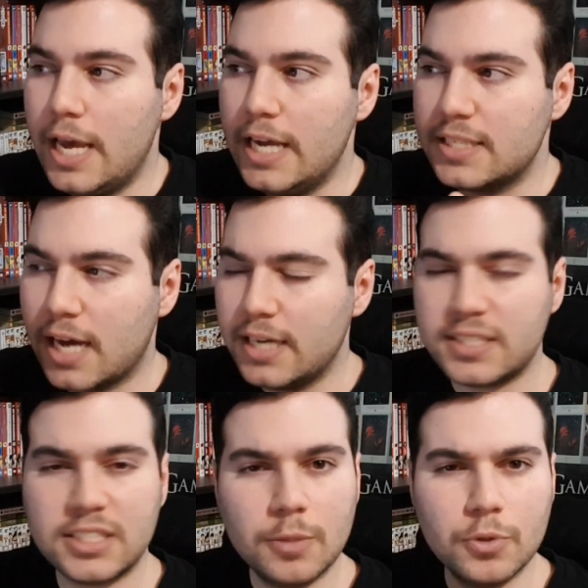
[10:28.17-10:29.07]
It's kind of
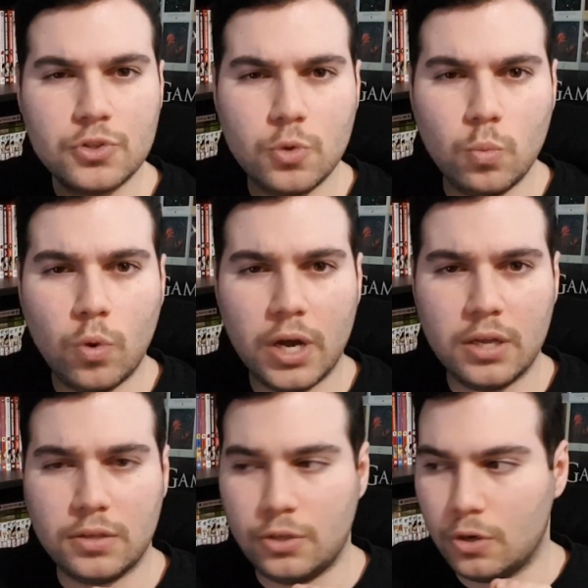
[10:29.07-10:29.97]
similar to
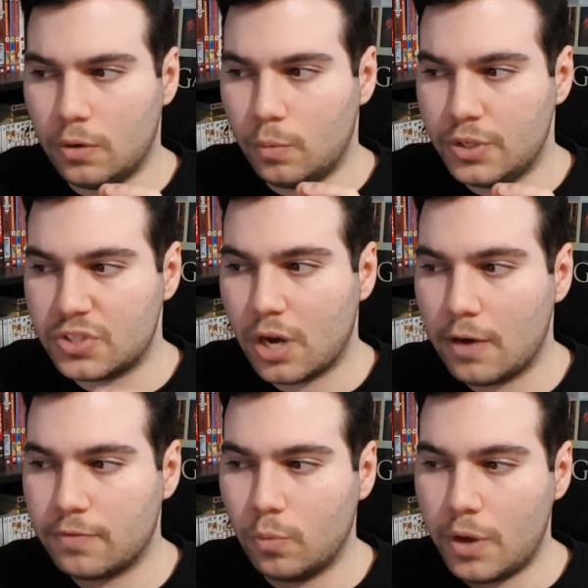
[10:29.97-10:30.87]
what, you know, we saw
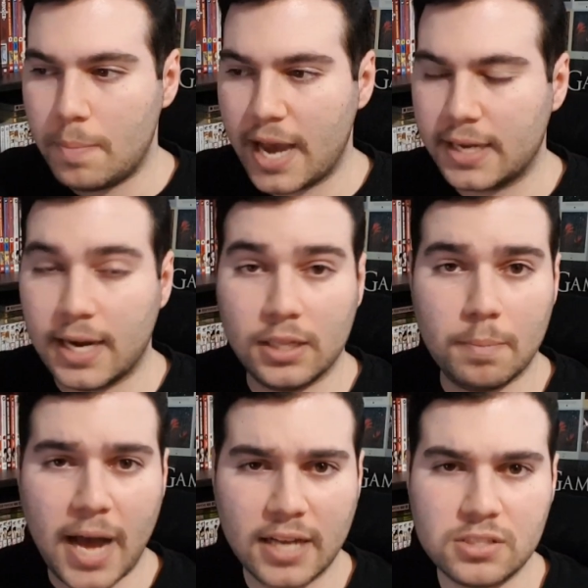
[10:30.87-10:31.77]
from way back in
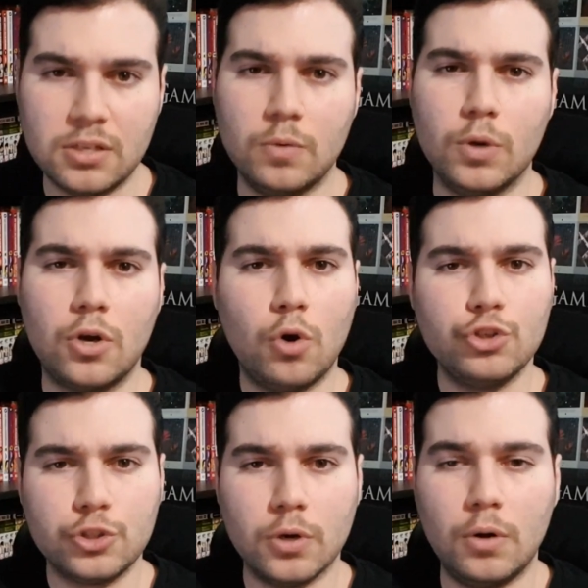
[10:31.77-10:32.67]
Alabasta with
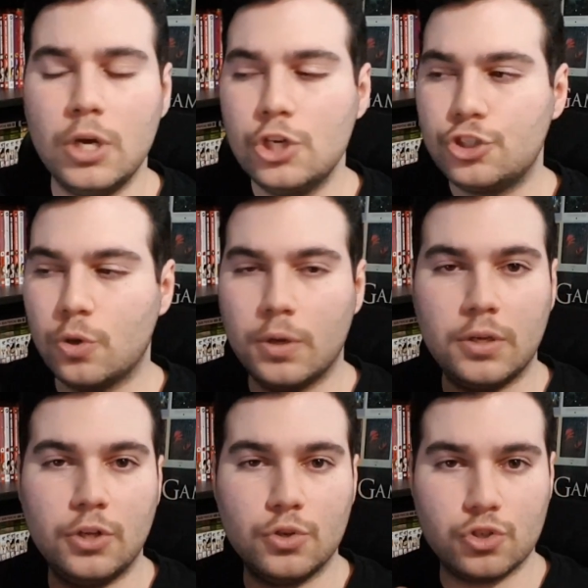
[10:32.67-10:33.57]
Koshiro showing,
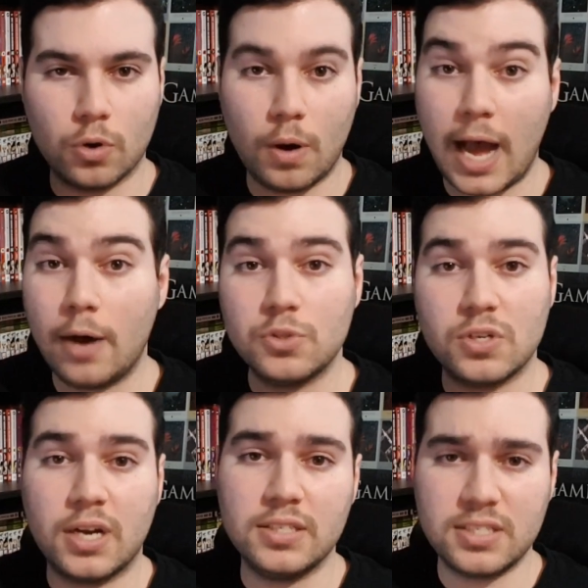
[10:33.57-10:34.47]
you know, Zoro how to
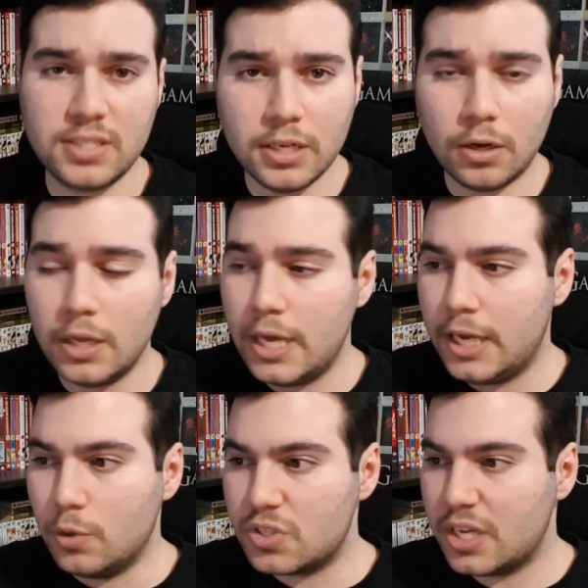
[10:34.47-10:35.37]
cut steel.
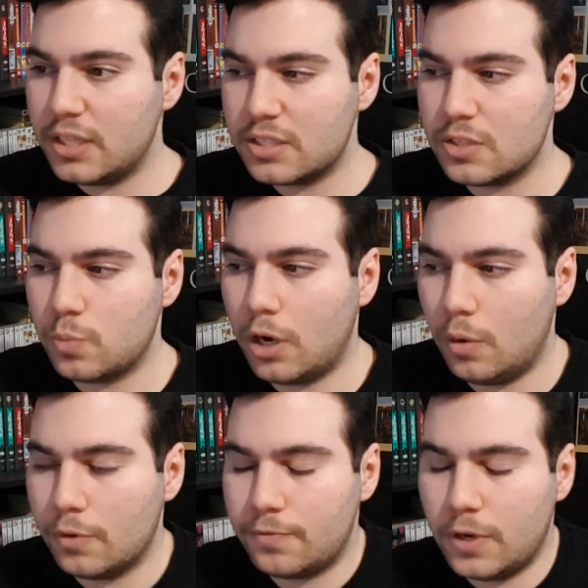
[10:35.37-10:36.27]
He was saying this as
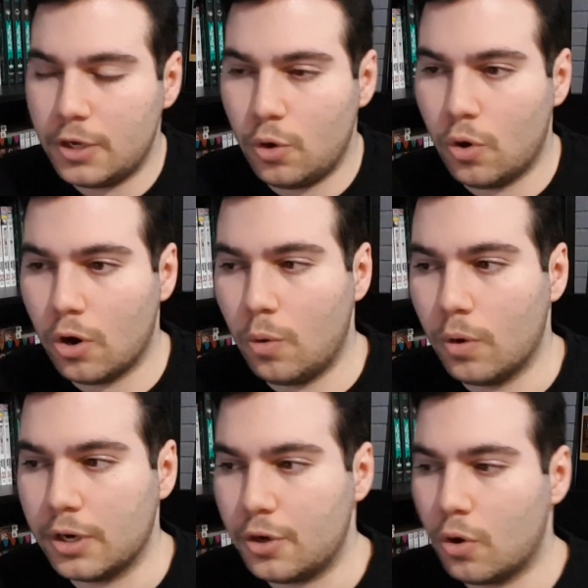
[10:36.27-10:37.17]
well with Hyogoro,
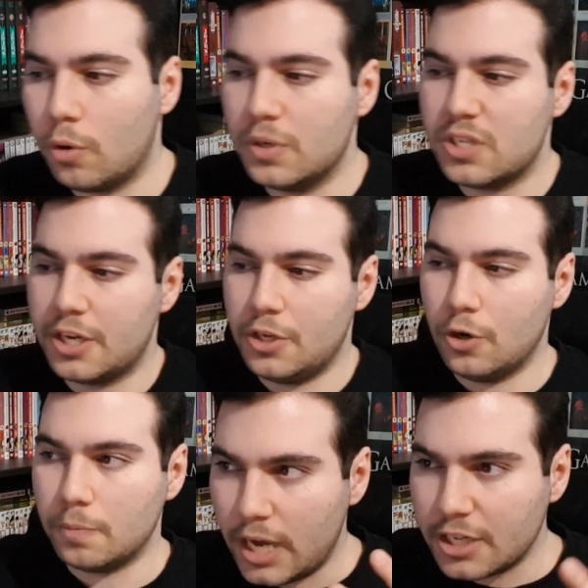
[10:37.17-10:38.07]
where Hyogoro was like, you
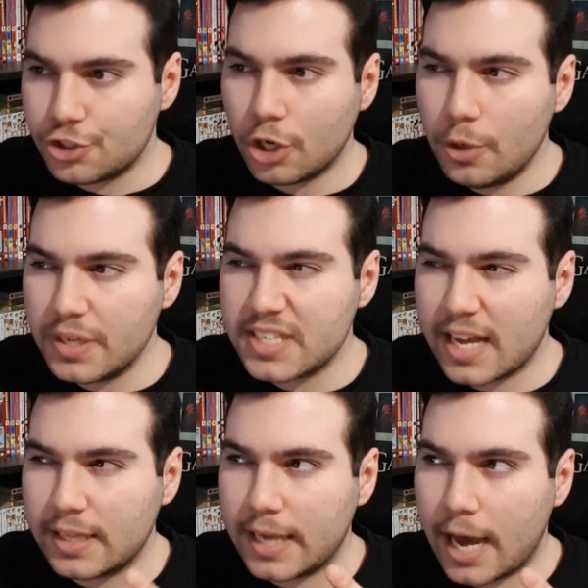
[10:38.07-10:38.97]
know, I can show you
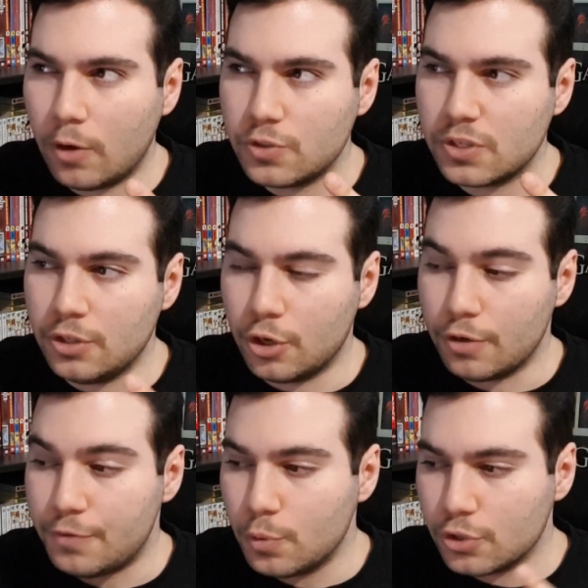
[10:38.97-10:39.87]
exactly how to, you know,
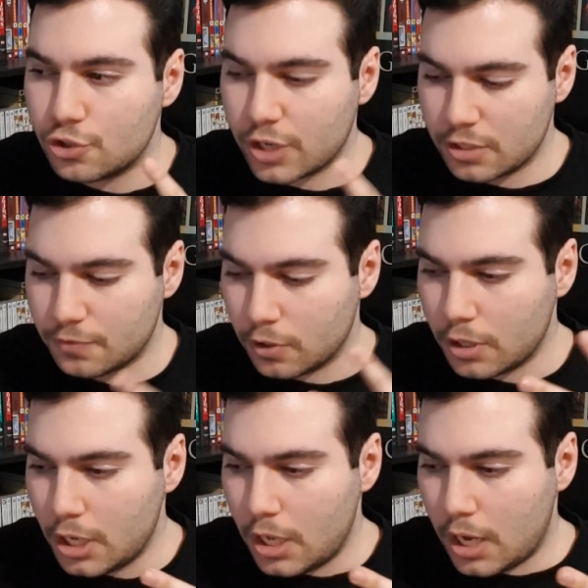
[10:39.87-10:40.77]
if you were to
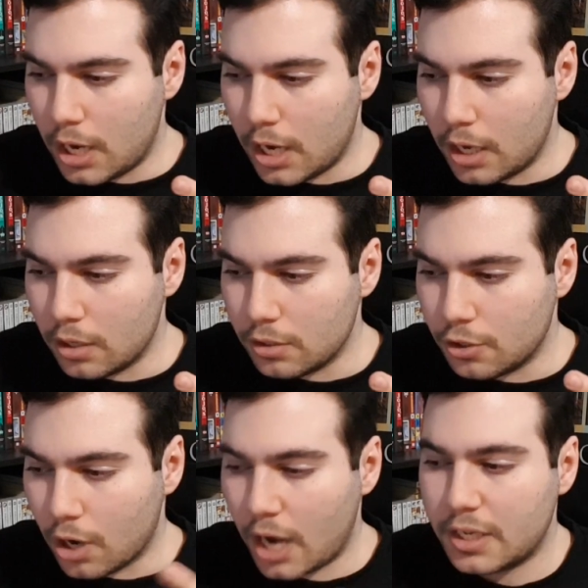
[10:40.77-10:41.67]
transfer
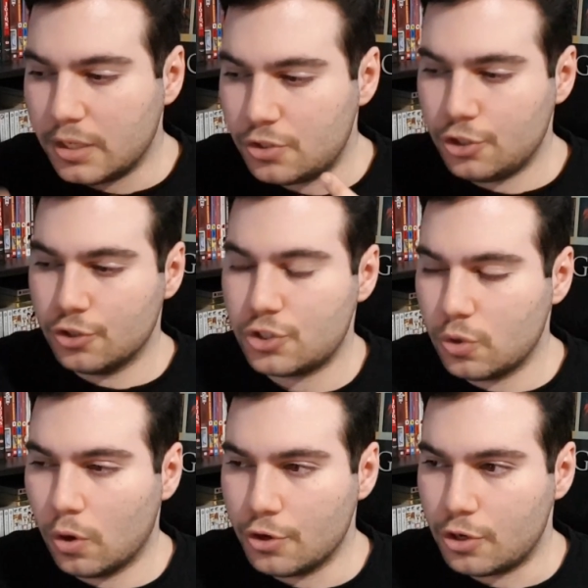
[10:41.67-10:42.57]
your haki into your
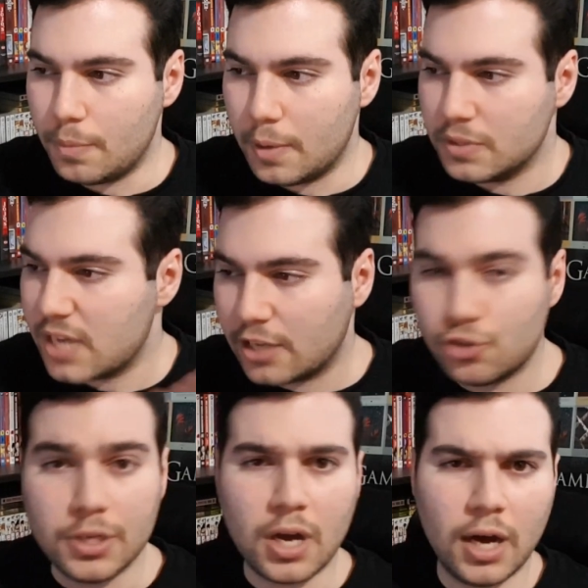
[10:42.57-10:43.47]
sword, you can be able to
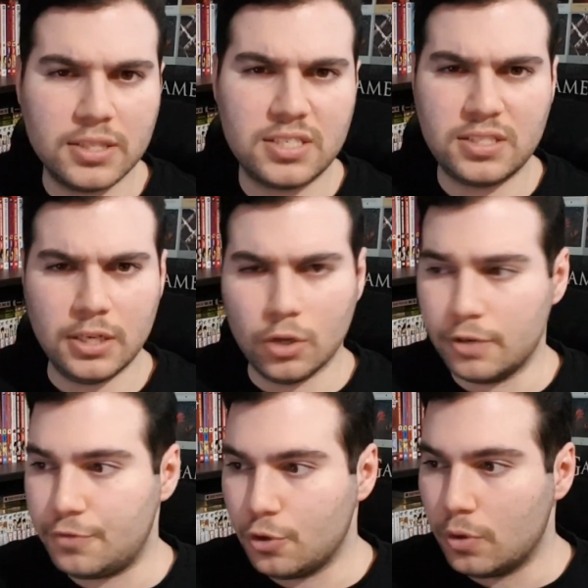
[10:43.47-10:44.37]
actually cut steel.
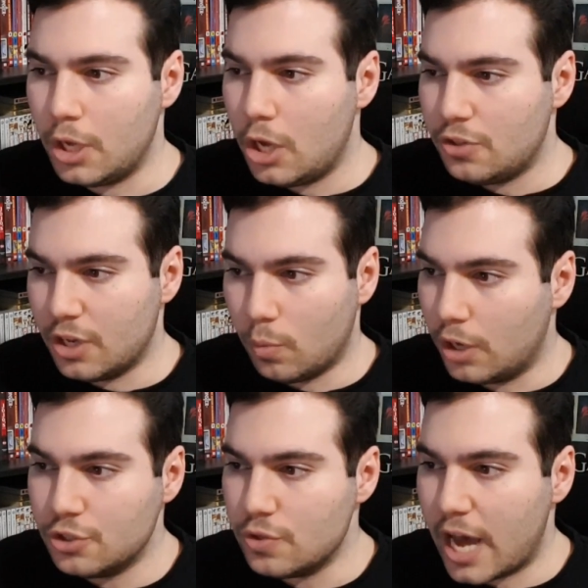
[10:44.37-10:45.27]
And if you didn't
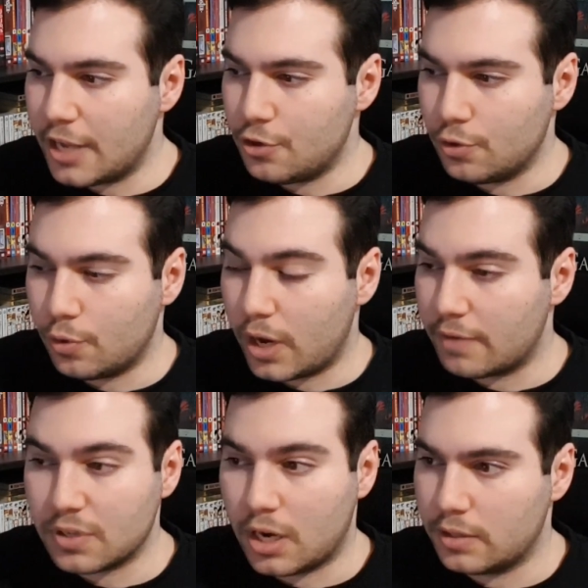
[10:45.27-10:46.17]
want to do that, you don't
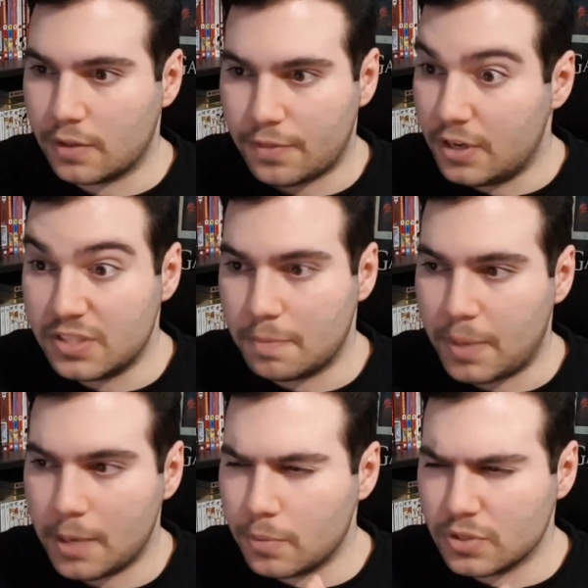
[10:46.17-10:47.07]
have to cut the thinnest of
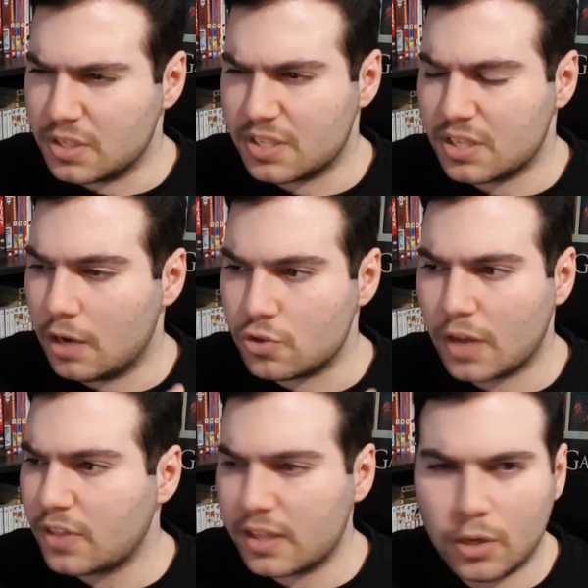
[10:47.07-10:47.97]
papers and stuff. So
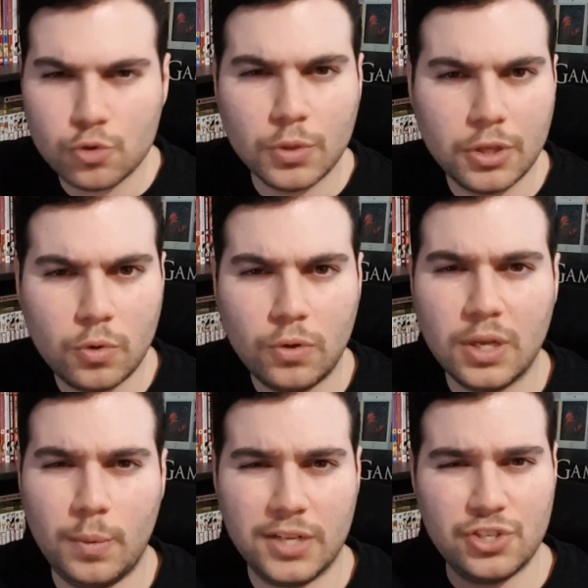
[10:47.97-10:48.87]
I thought that was really cool
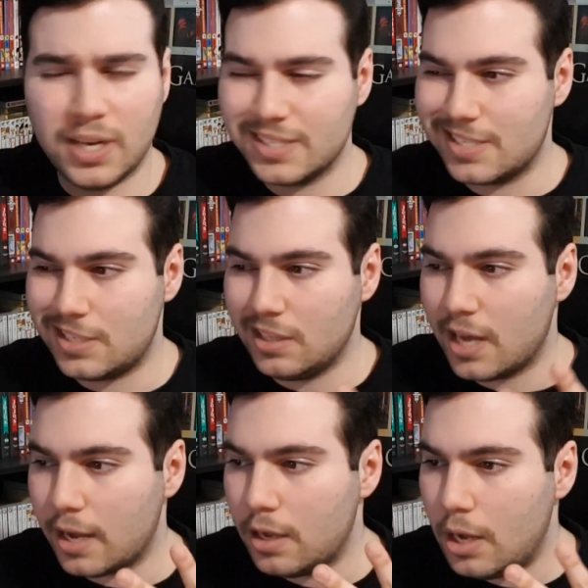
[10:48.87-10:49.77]
that we actually got to see
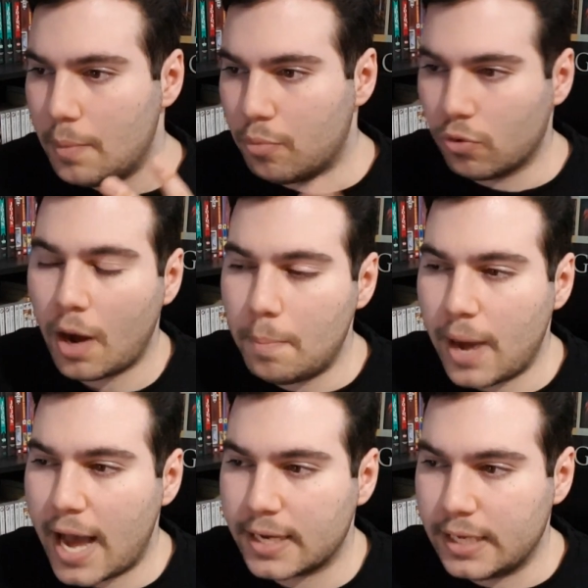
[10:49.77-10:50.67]
that brought
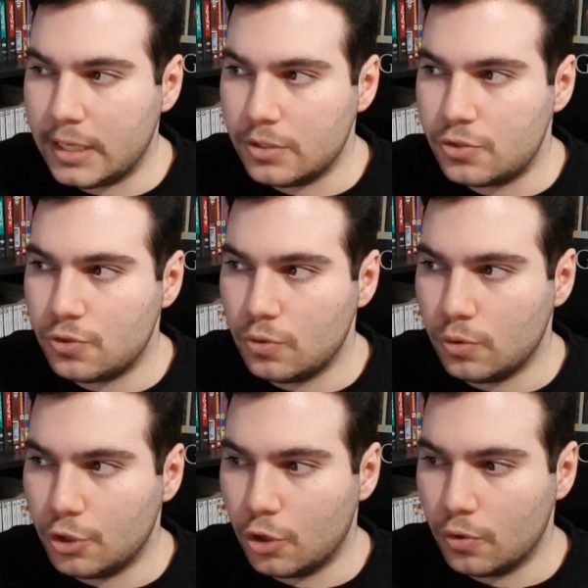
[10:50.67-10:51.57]
back into,
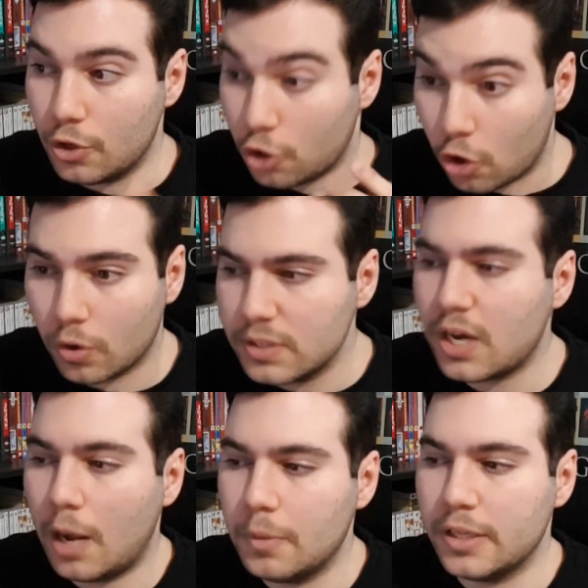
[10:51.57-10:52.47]
you know, the current
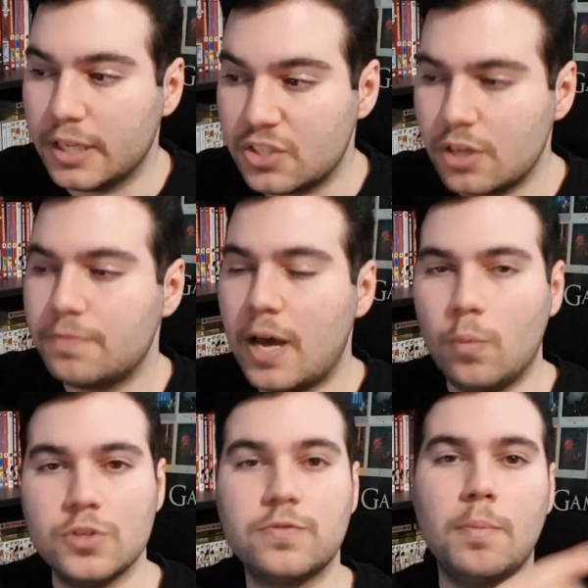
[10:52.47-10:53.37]
timeline, like stuff that
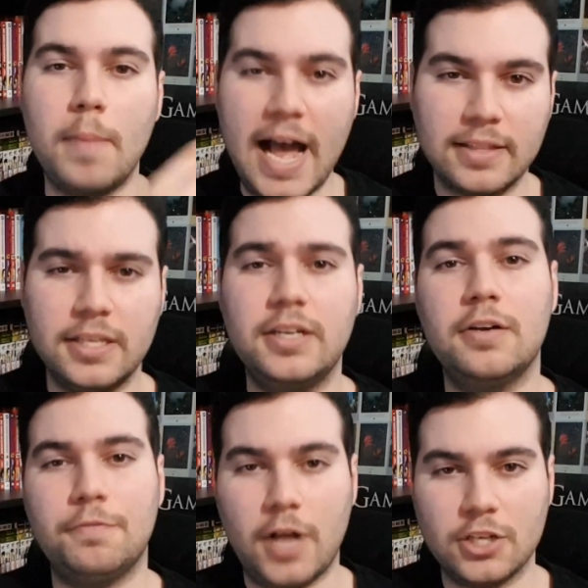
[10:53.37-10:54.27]
was from back then
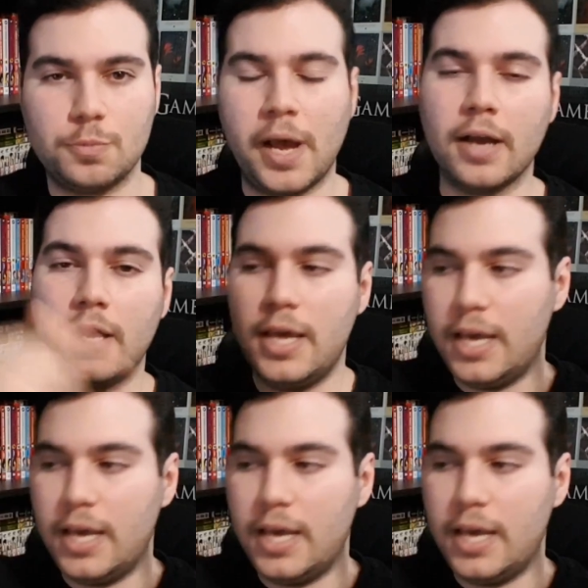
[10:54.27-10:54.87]
in a flashback